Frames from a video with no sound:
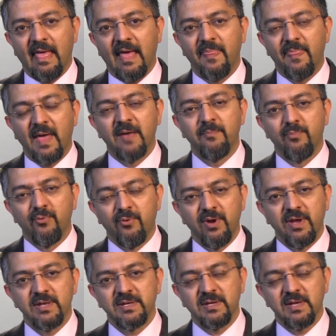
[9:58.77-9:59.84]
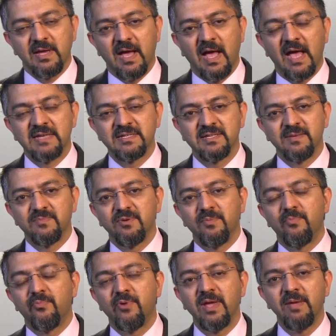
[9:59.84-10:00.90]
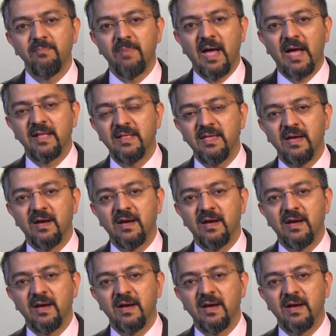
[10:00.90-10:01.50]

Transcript: At that point, ask them to bring back the